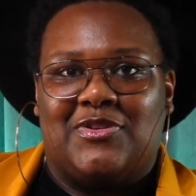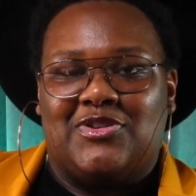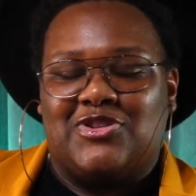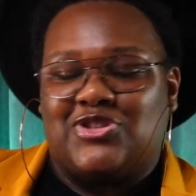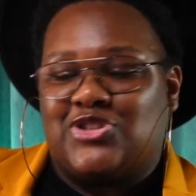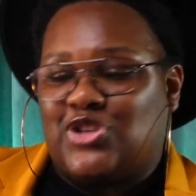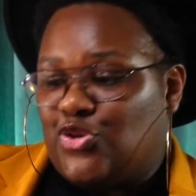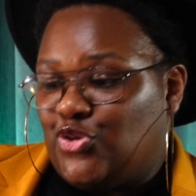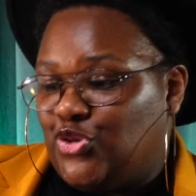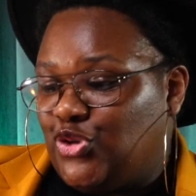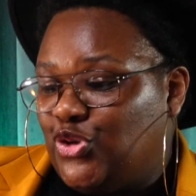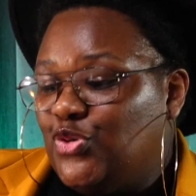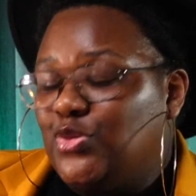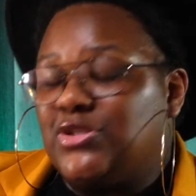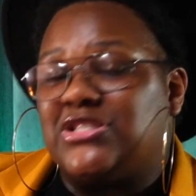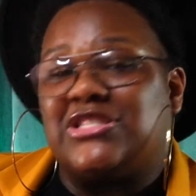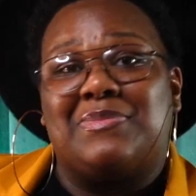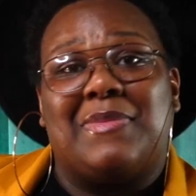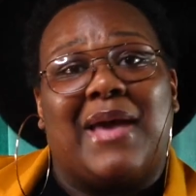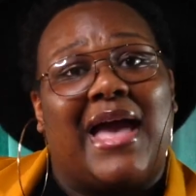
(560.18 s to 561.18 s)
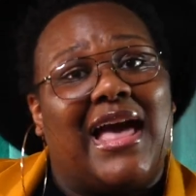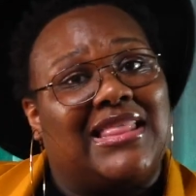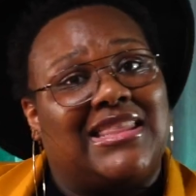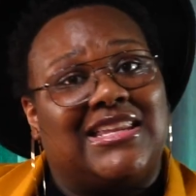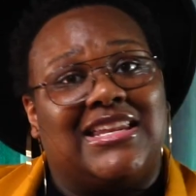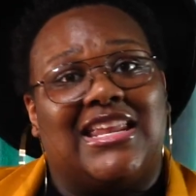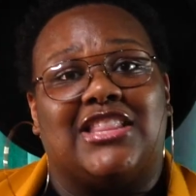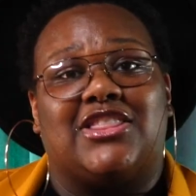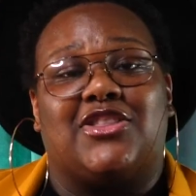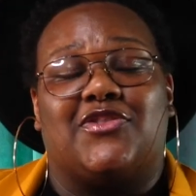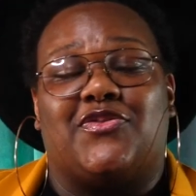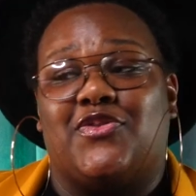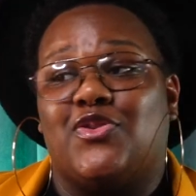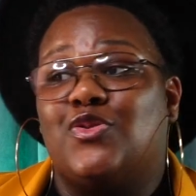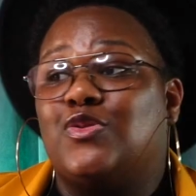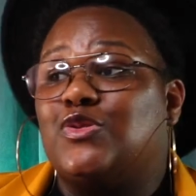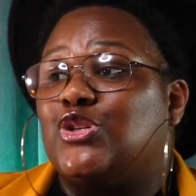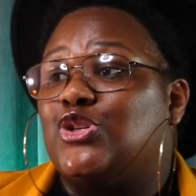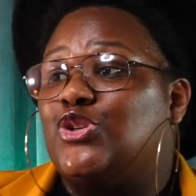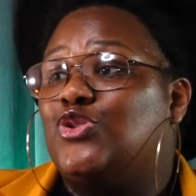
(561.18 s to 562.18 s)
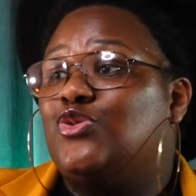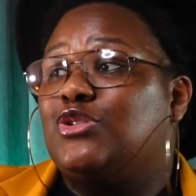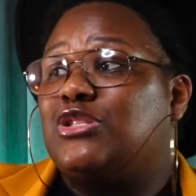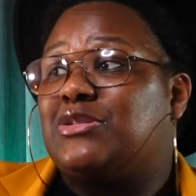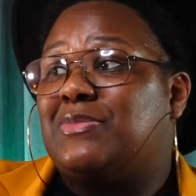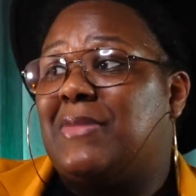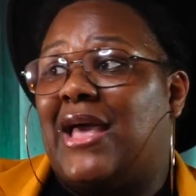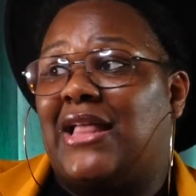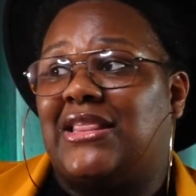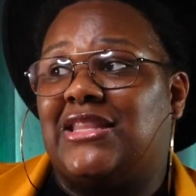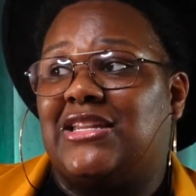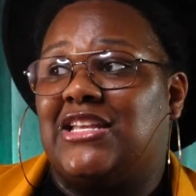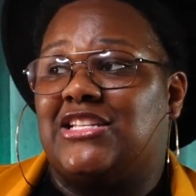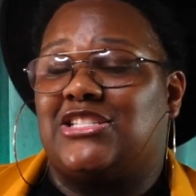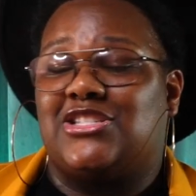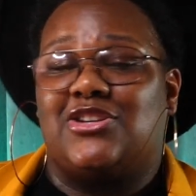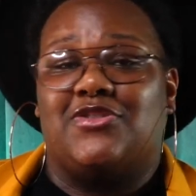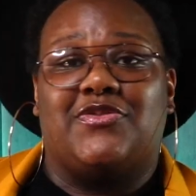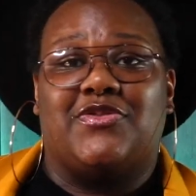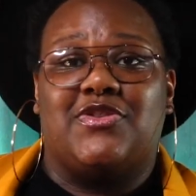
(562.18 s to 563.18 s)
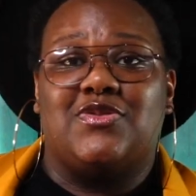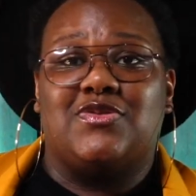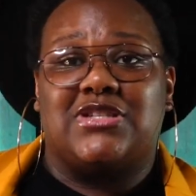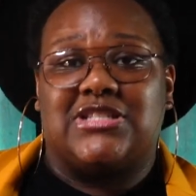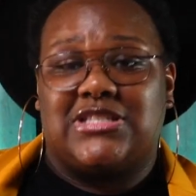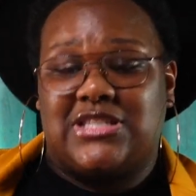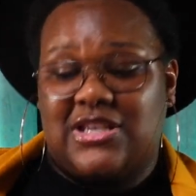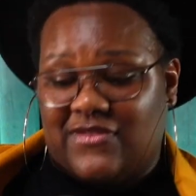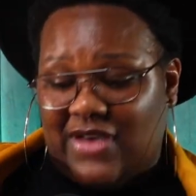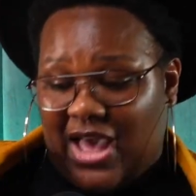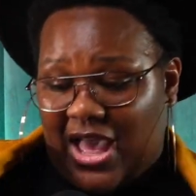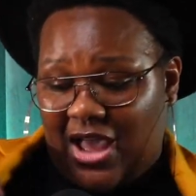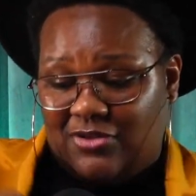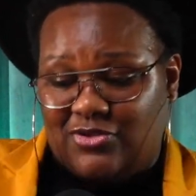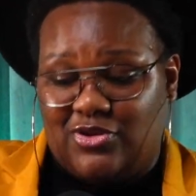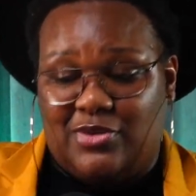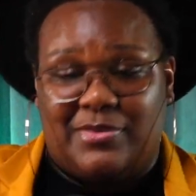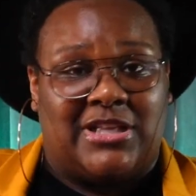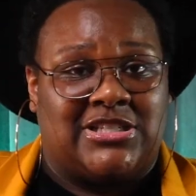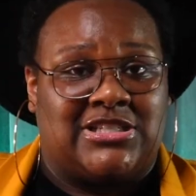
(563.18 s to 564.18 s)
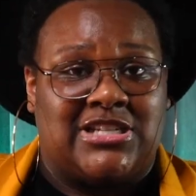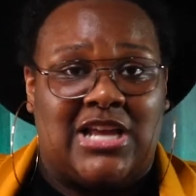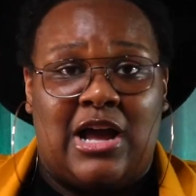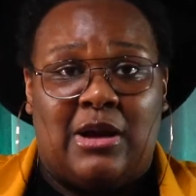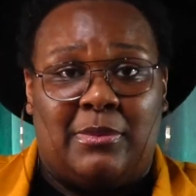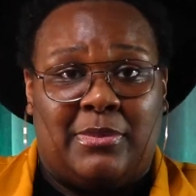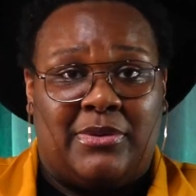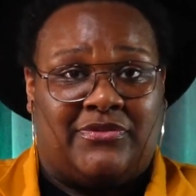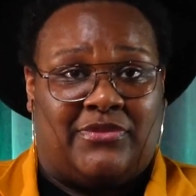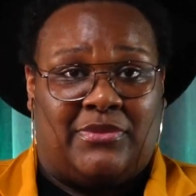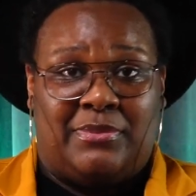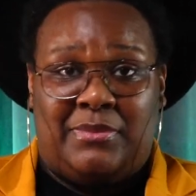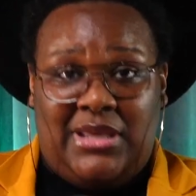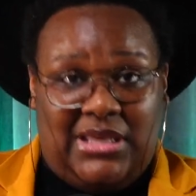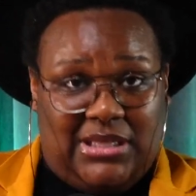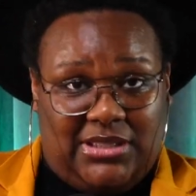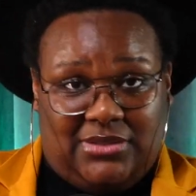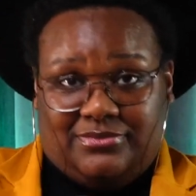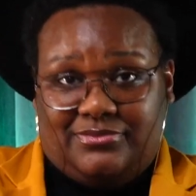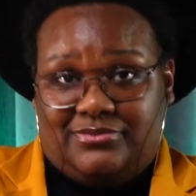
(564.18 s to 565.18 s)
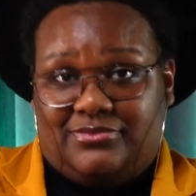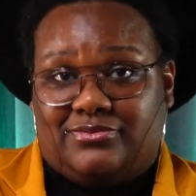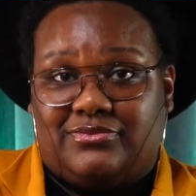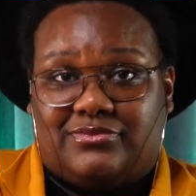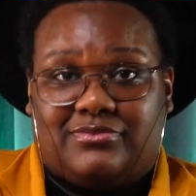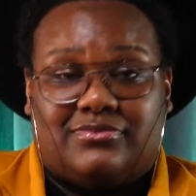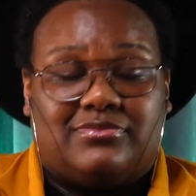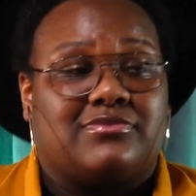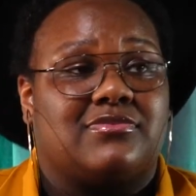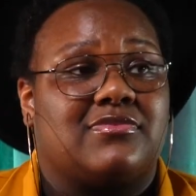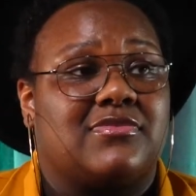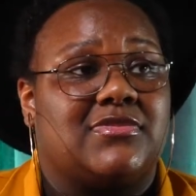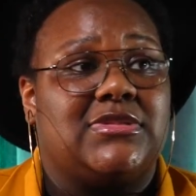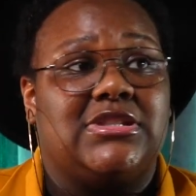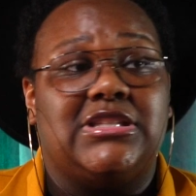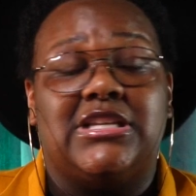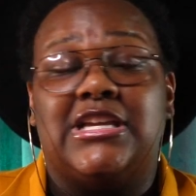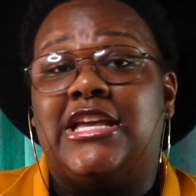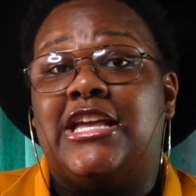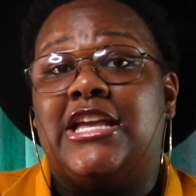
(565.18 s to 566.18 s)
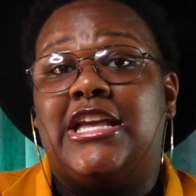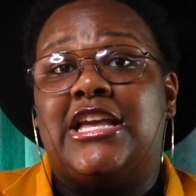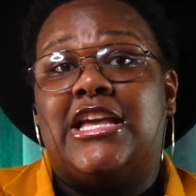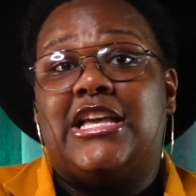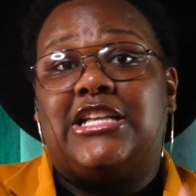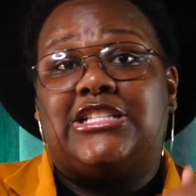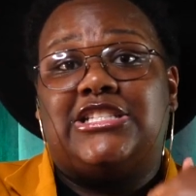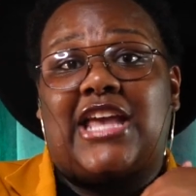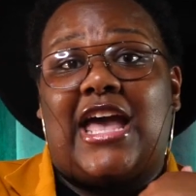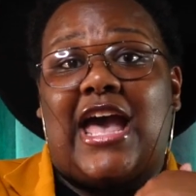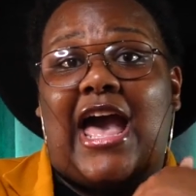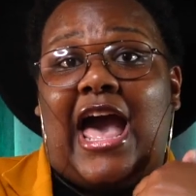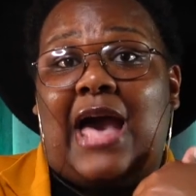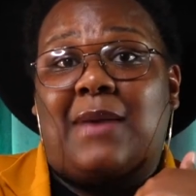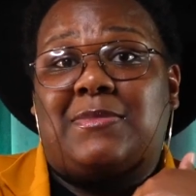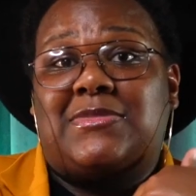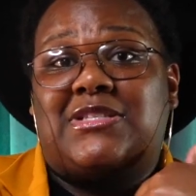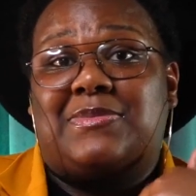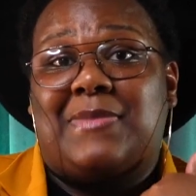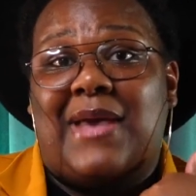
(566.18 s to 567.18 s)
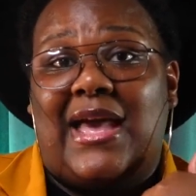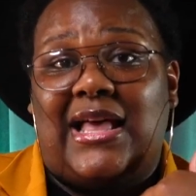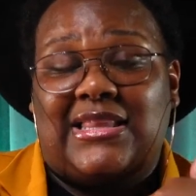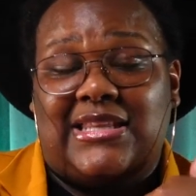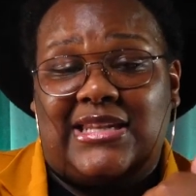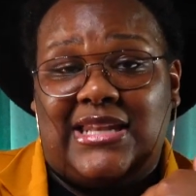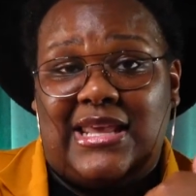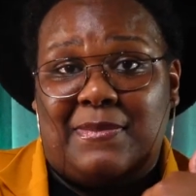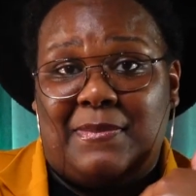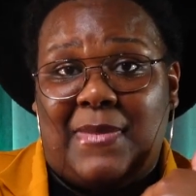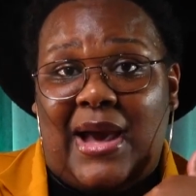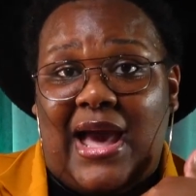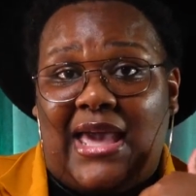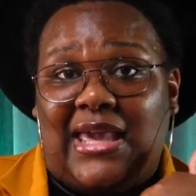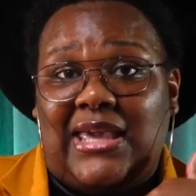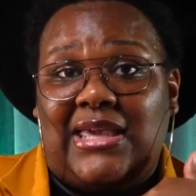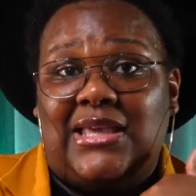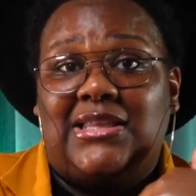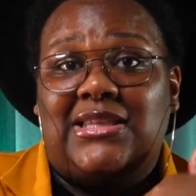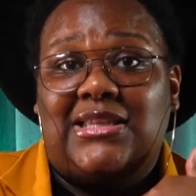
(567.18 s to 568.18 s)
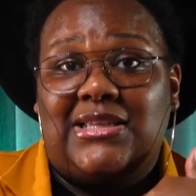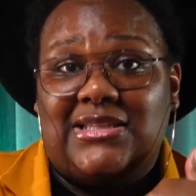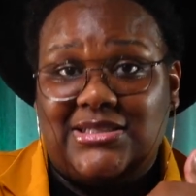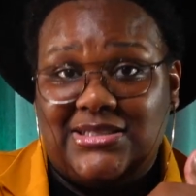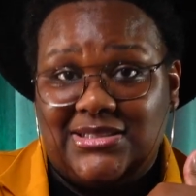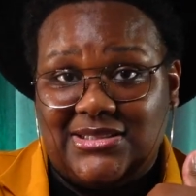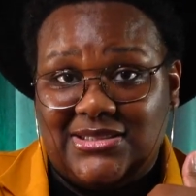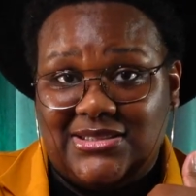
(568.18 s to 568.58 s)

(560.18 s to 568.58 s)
So you smiling at the future, you smiling at your future self. I don't know about y'all, but for me, child, I'm smiling at my healing,